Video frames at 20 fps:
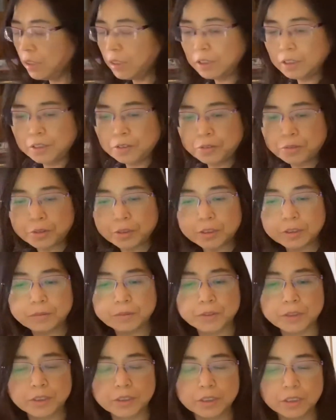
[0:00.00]
area
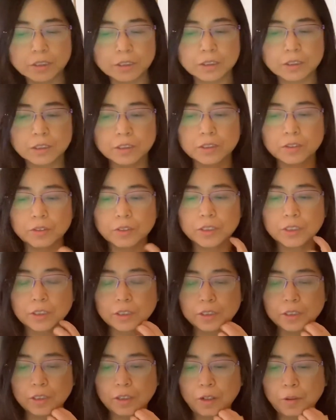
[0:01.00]
which can
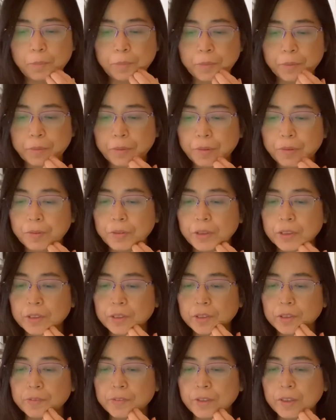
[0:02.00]
greatly help you
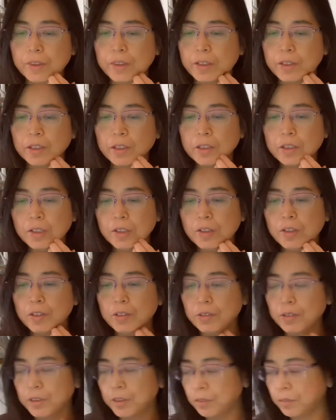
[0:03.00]
with the
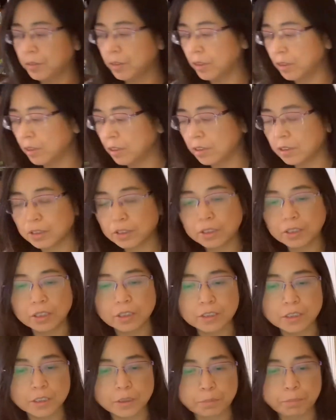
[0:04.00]
reducing the
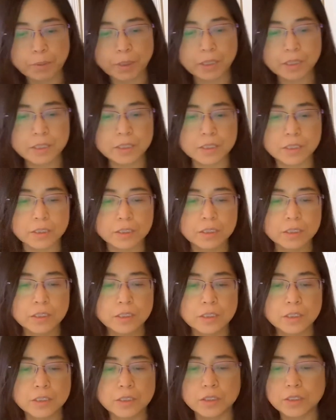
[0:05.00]
constipation,
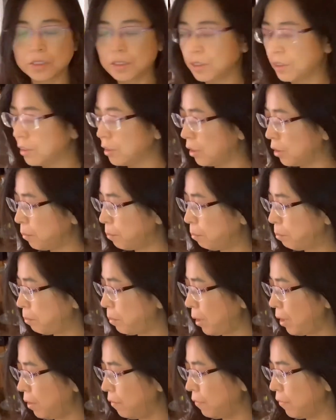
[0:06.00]
which is
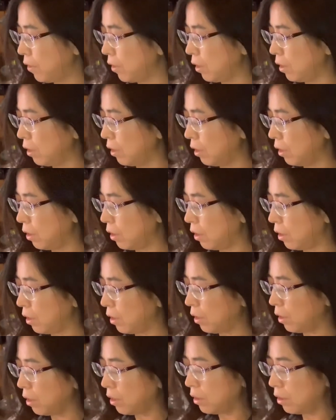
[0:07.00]
above
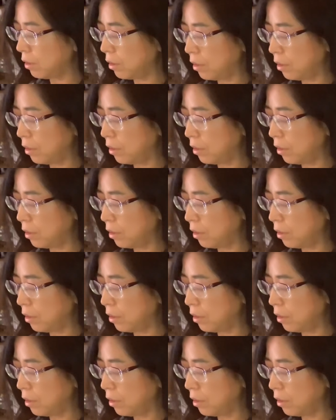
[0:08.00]
the